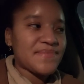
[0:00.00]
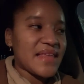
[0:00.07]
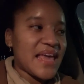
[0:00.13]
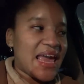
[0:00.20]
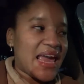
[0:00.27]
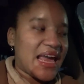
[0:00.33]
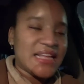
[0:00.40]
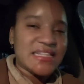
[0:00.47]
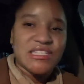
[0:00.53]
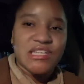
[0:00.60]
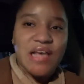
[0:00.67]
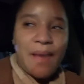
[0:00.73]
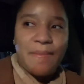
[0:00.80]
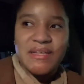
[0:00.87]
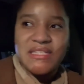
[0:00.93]
And
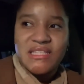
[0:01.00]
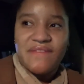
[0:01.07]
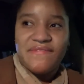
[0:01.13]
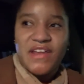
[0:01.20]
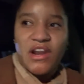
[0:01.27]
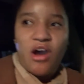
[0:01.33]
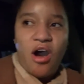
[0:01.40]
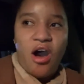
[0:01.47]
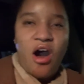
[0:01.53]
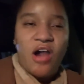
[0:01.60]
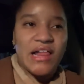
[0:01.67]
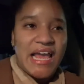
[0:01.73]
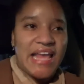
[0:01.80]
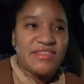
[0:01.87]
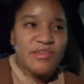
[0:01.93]
I'm gonna stuff it all
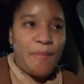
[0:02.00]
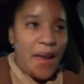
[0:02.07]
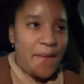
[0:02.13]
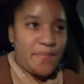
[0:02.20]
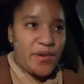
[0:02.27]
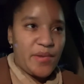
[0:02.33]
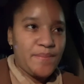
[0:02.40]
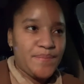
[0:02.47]
in the pepper.